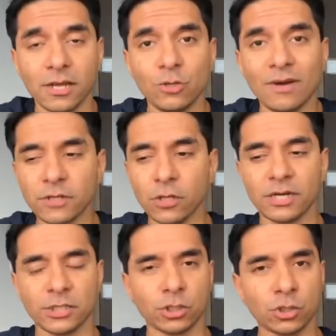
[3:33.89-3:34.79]
You have to
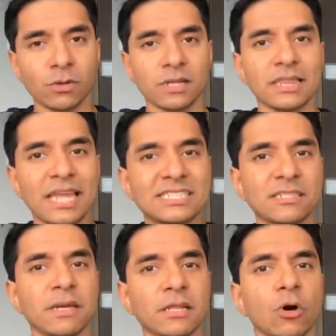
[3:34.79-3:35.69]
look at your total
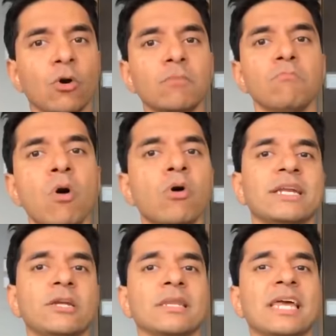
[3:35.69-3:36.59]
glycemic load more
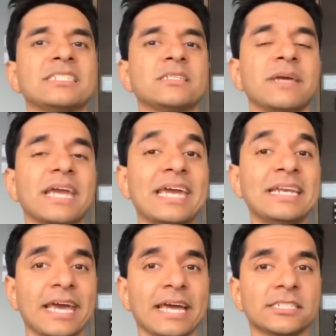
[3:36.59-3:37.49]
than your glycemic
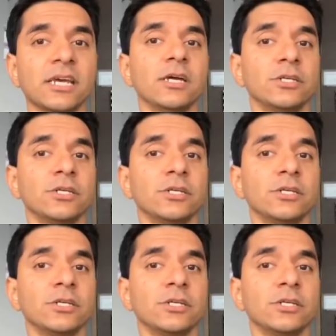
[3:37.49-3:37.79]
index